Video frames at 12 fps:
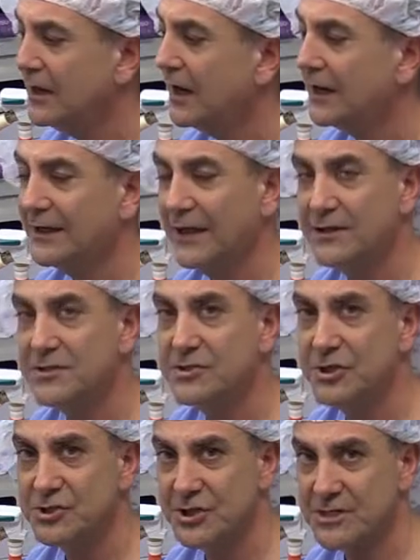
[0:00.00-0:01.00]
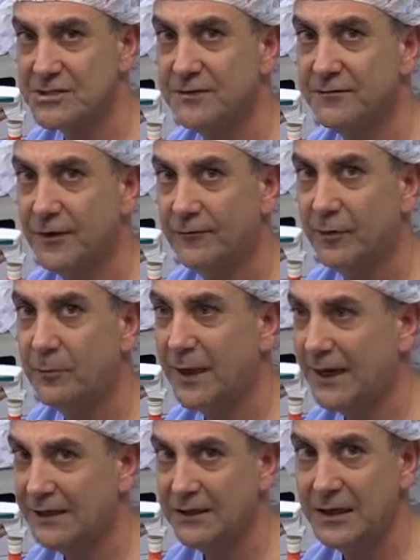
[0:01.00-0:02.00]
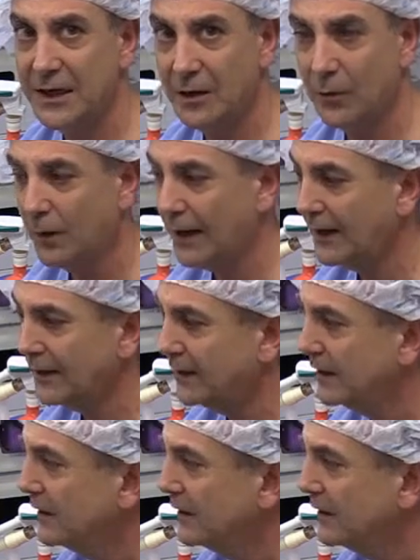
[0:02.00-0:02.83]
again suggestive of a patent airway.